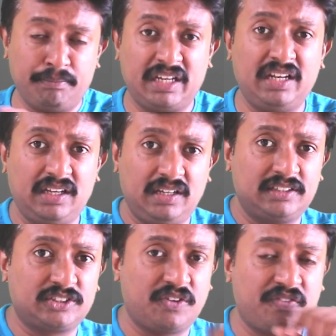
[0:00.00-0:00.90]
beginning
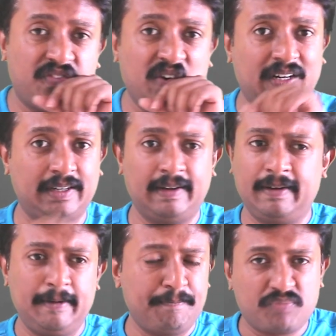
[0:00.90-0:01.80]
years of,
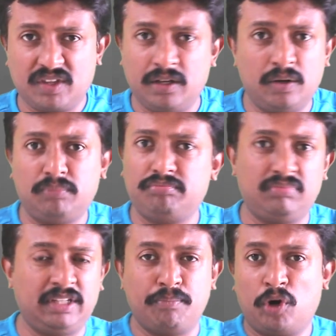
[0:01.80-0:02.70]

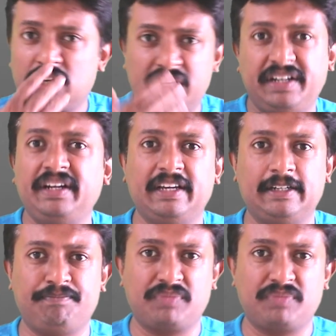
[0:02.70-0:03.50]
the modern India?